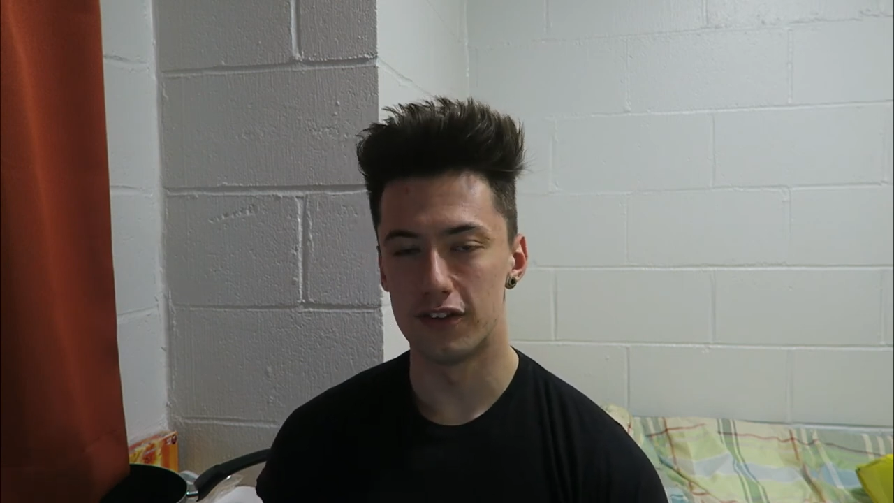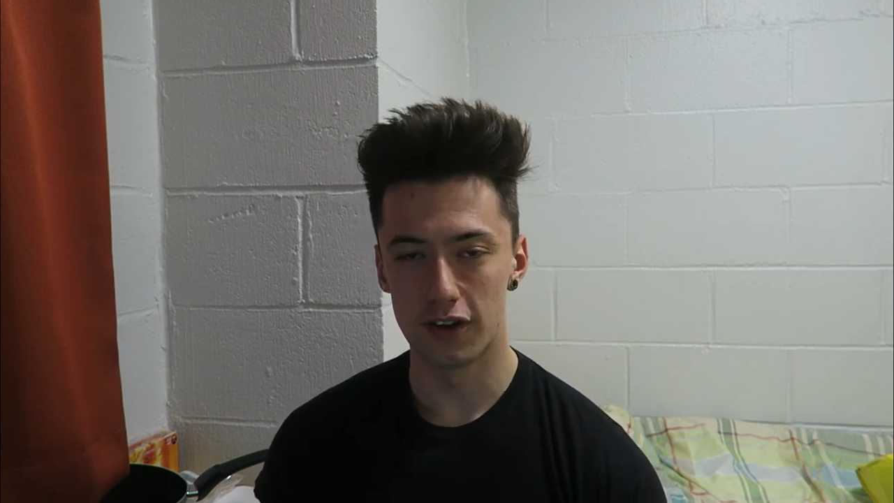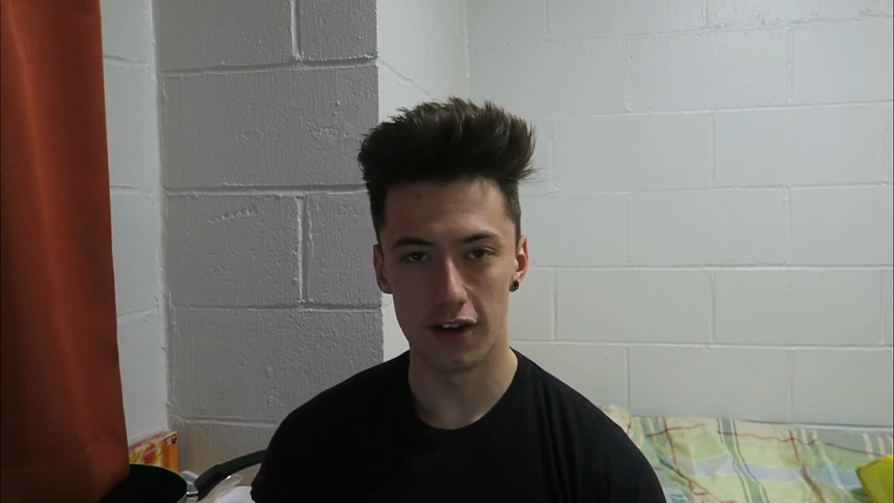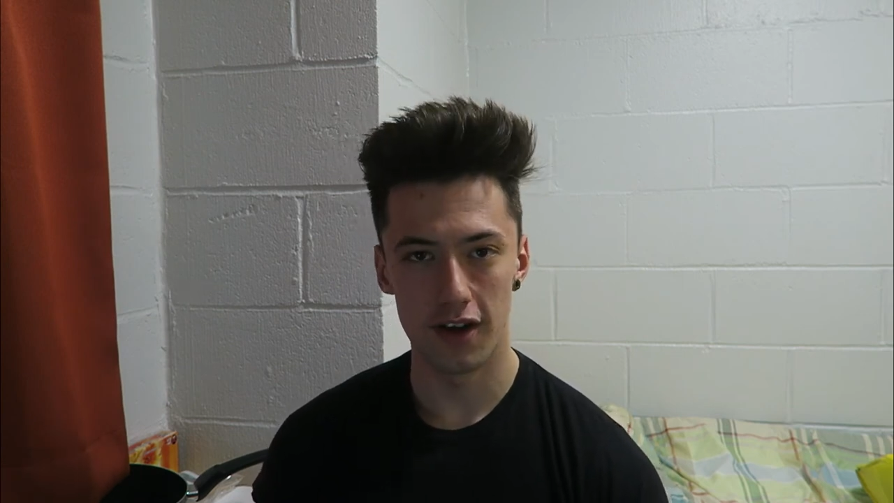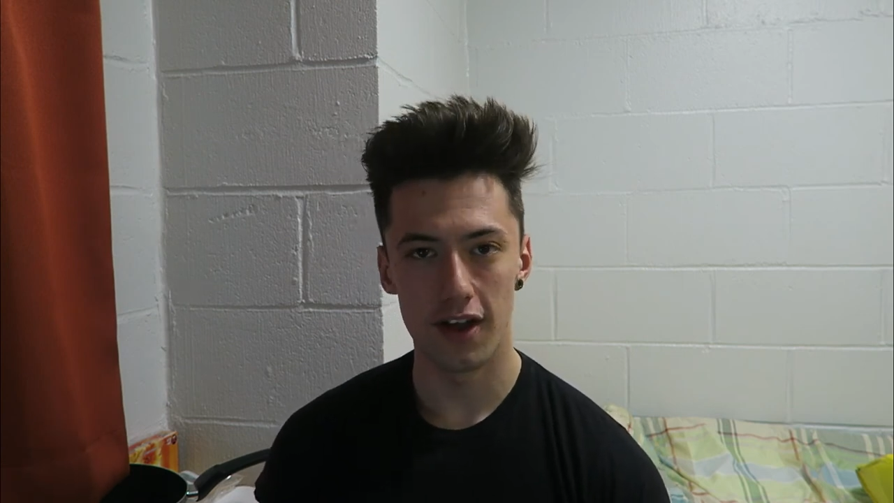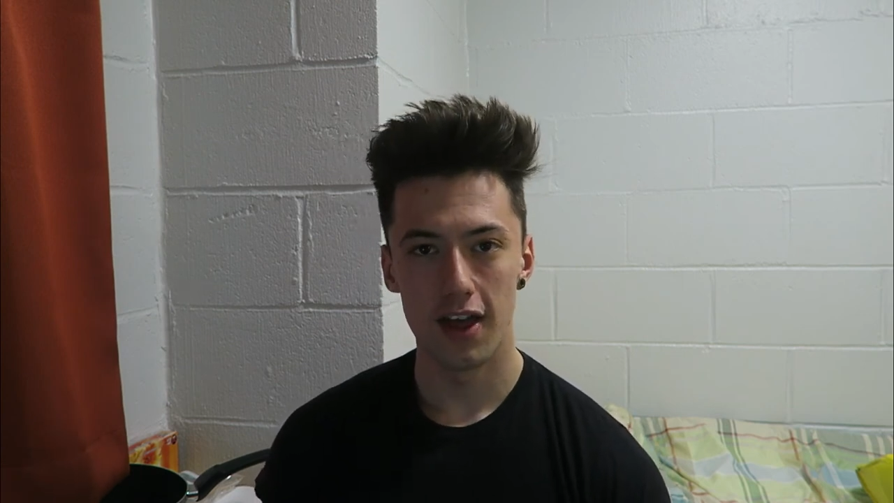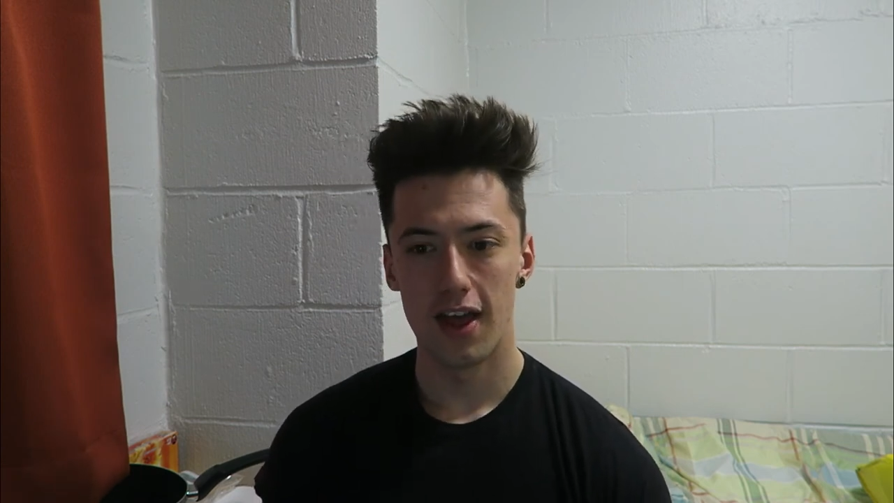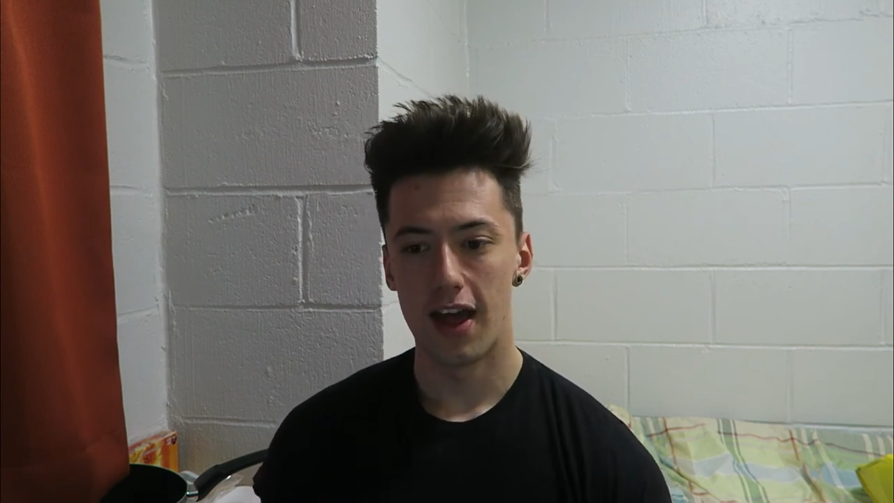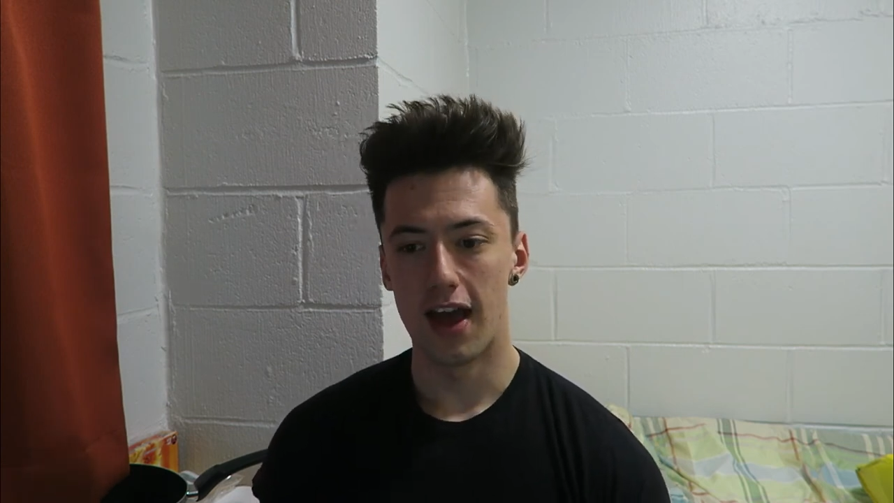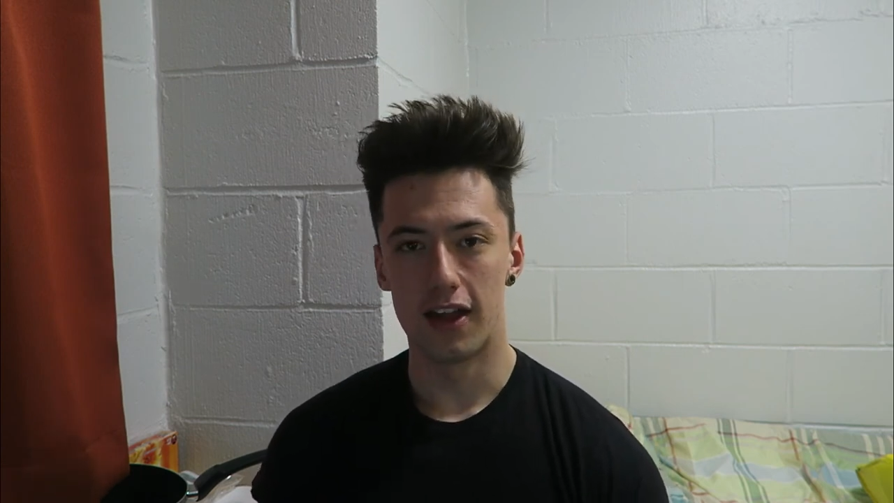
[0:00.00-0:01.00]
diet
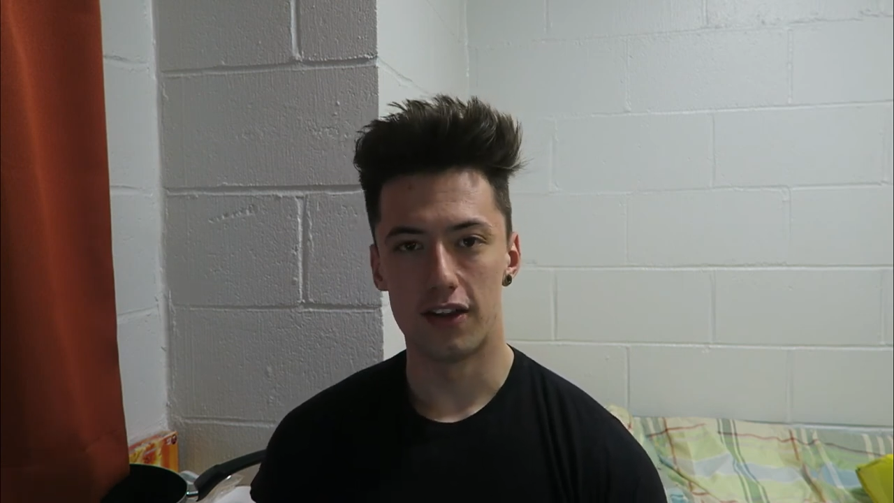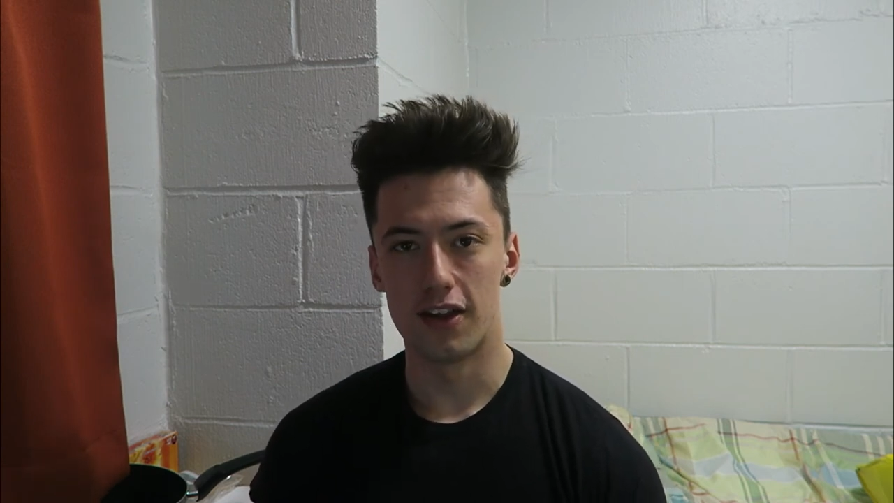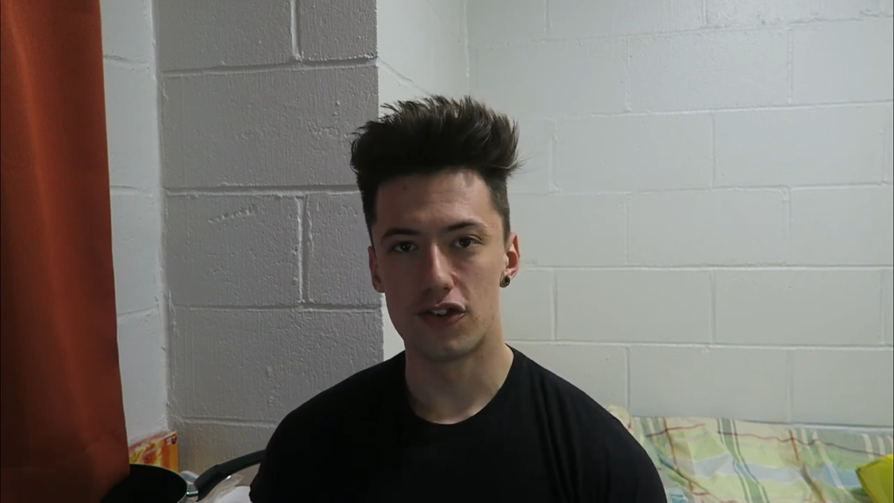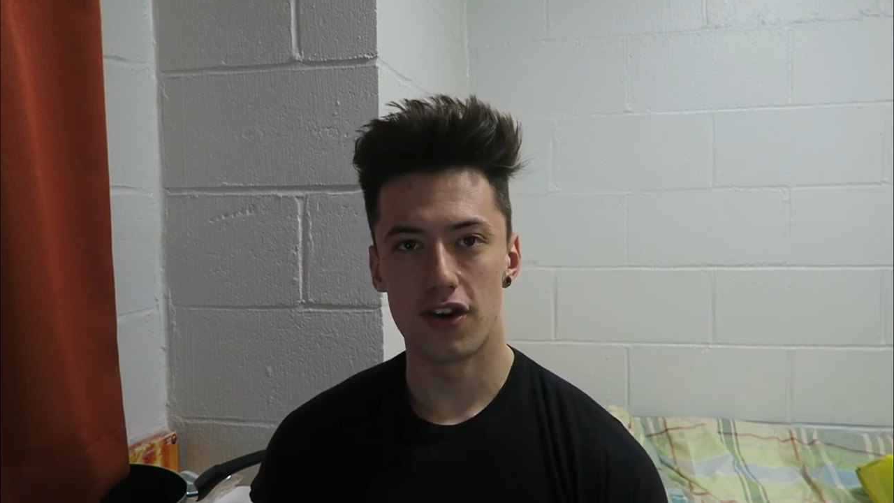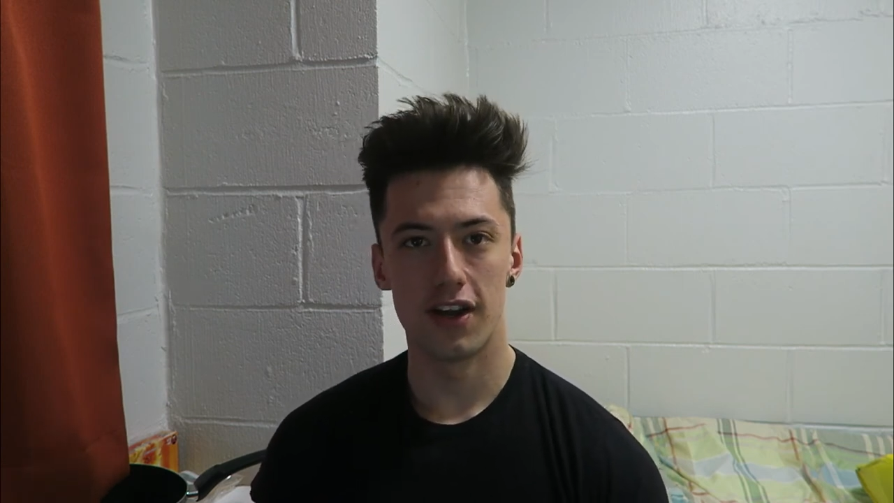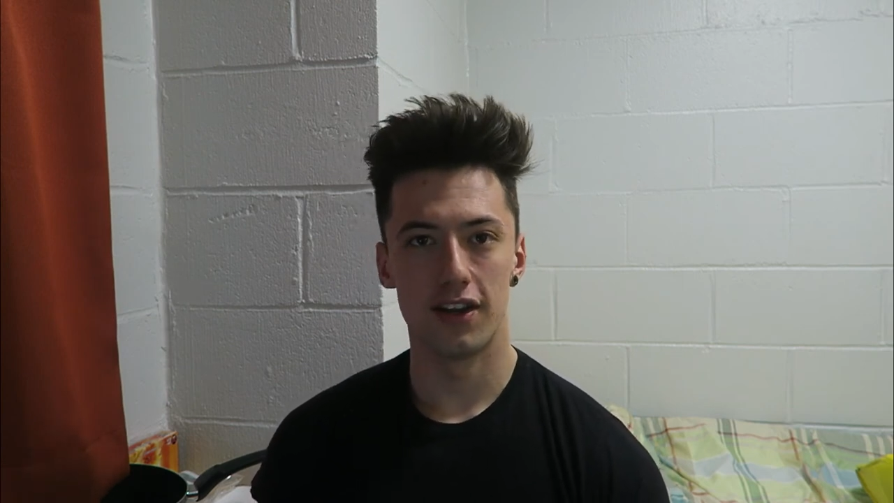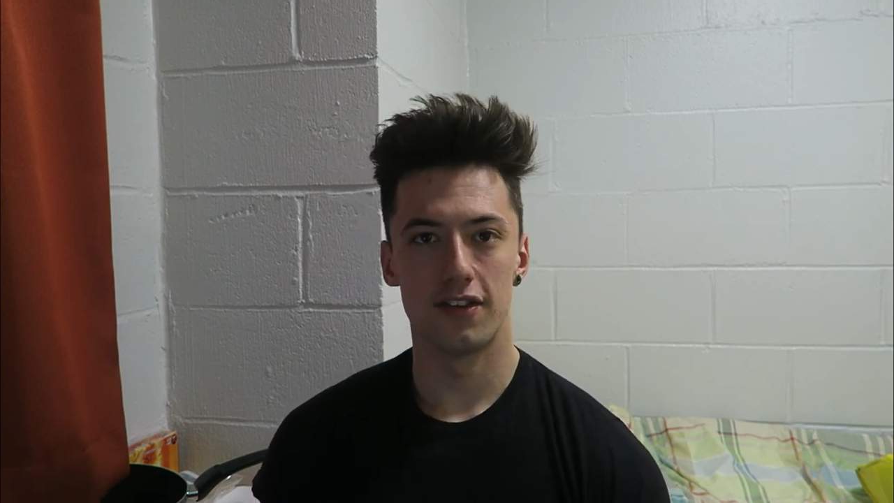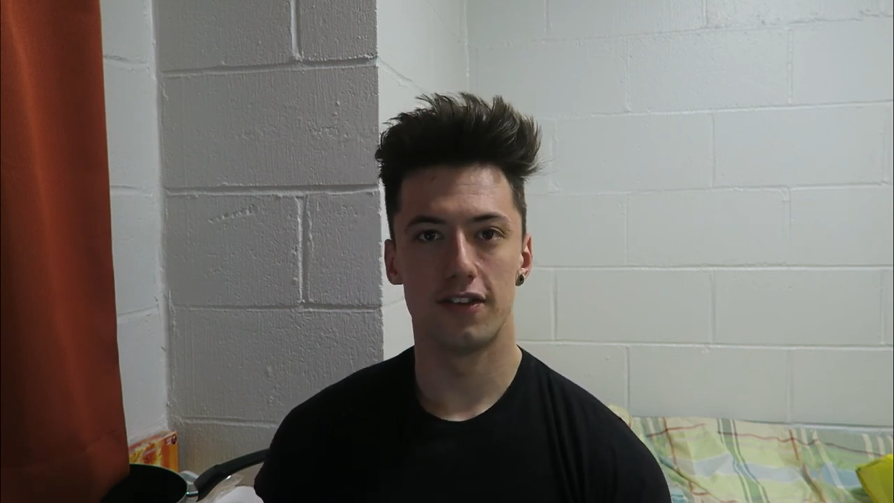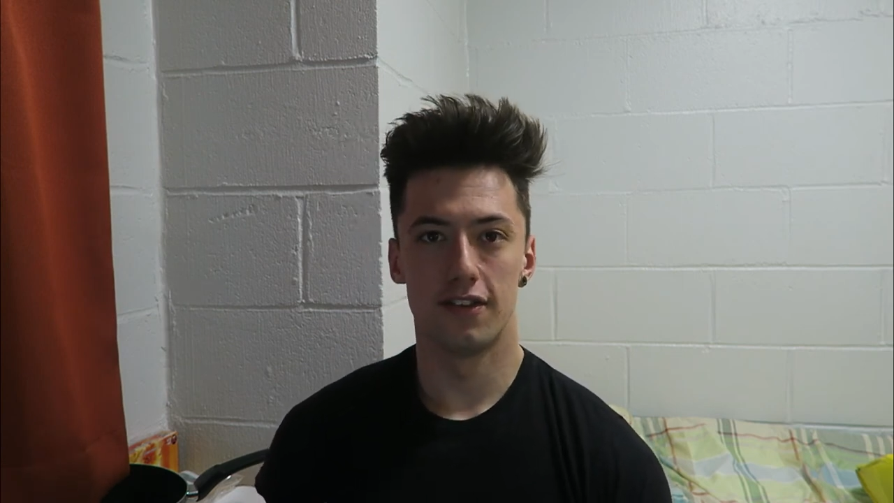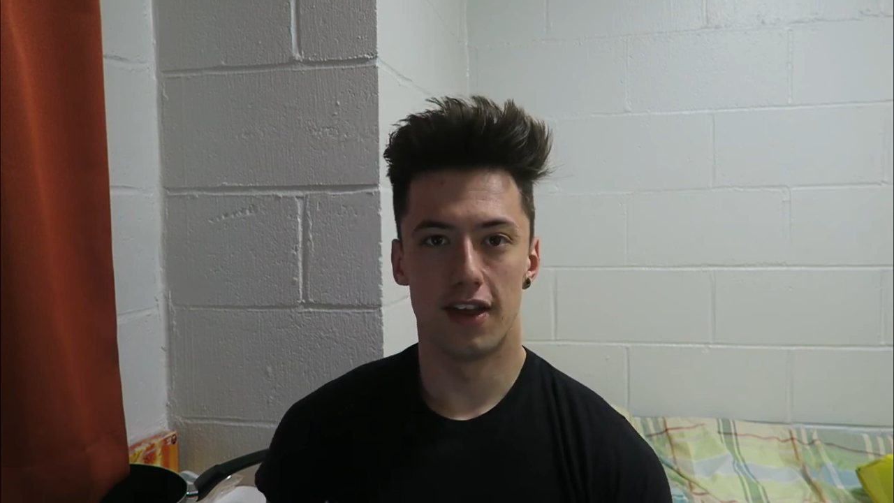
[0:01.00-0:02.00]
and their training.